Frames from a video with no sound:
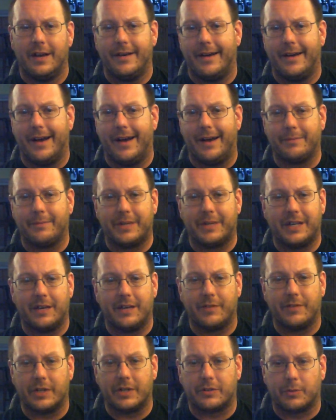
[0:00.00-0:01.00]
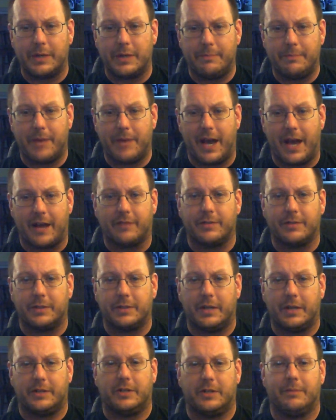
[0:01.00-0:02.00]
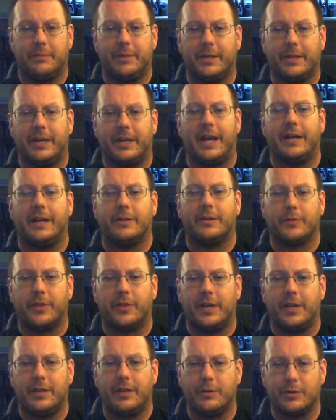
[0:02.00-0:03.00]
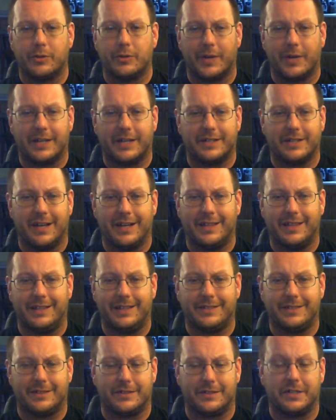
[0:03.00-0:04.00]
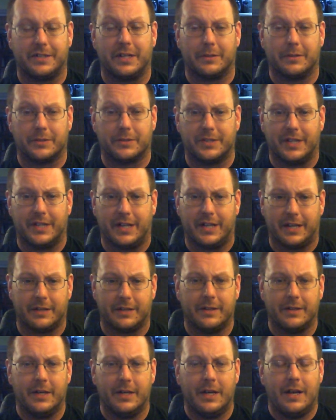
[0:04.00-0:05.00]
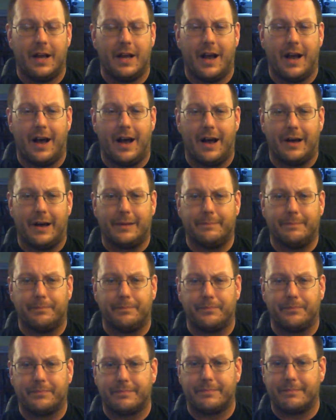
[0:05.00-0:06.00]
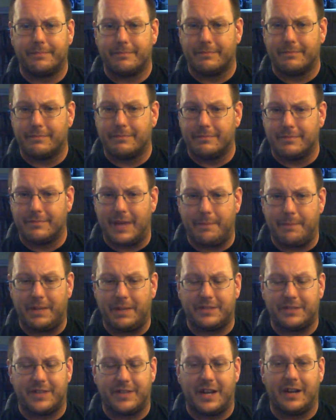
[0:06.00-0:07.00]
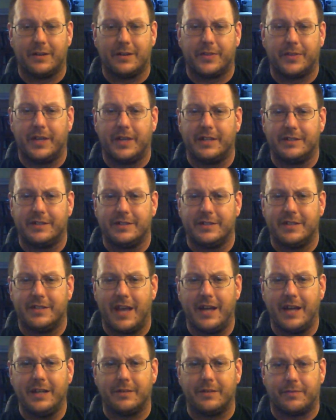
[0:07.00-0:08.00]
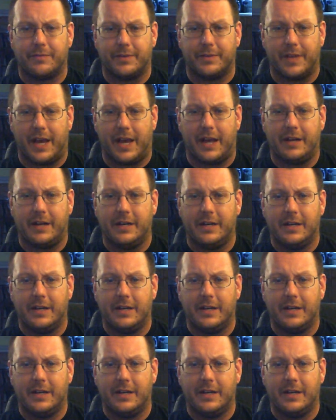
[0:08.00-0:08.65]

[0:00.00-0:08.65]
I'm going to give it a 3-pack for sessionability. I don't think you could drink a ton of these in a single sitting. That being said, I don't think it's intended for that.